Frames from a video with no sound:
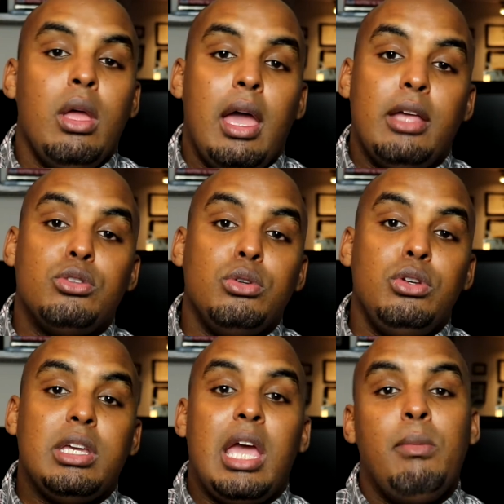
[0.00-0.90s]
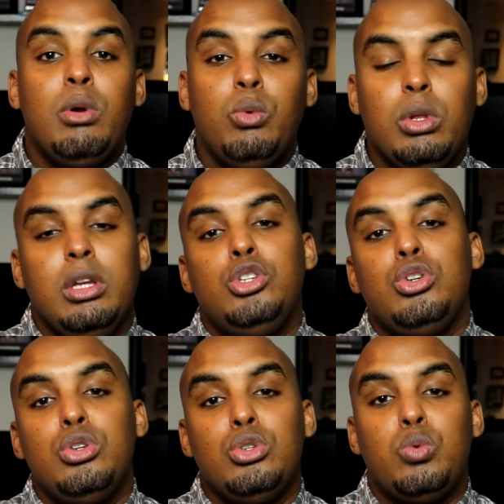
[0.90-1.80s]
And so your camera will
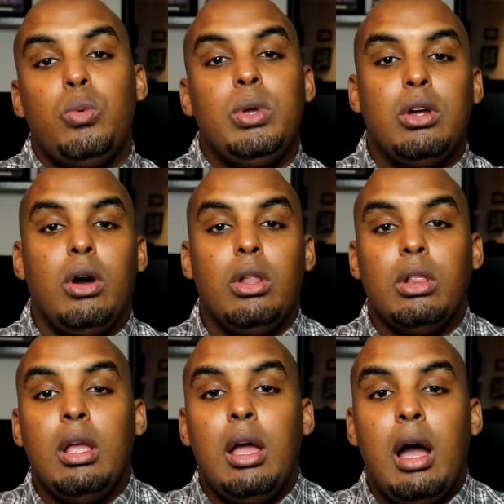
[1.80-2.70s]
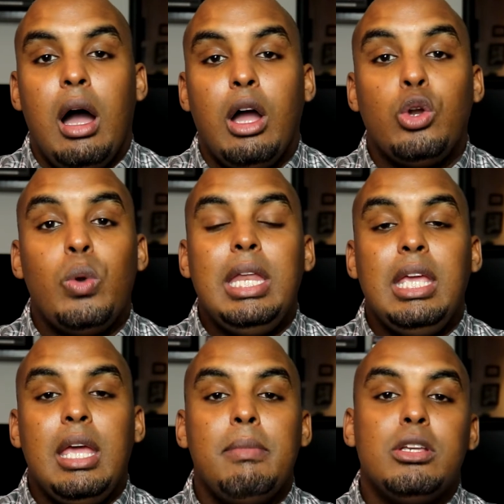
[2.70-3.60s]
introduce what we call grainy
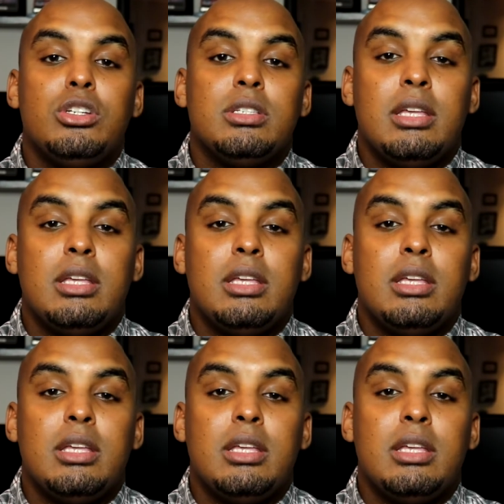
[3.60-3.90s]
images.